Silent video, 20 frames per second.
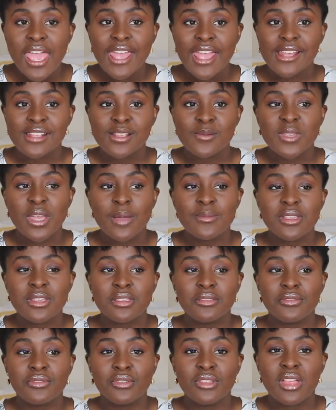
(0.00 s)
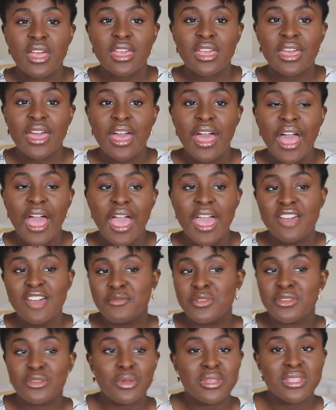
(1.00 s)
And sometimes I just feel like I
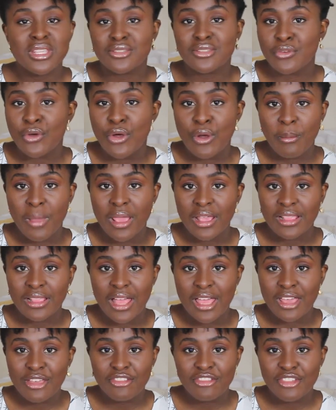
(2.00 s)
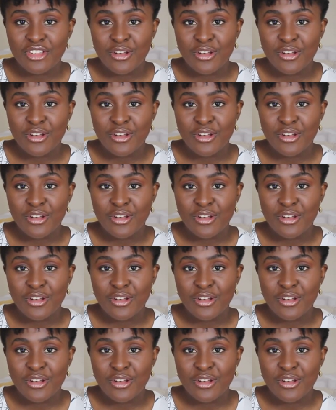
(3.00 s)
have been doing this for all my life,